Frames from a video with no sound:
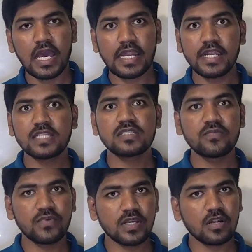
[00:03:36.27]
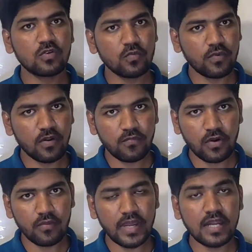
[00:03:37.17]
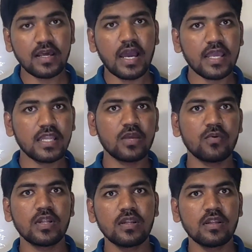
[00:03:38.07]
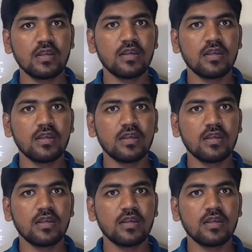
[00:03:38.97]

and it is difficult to perform at high level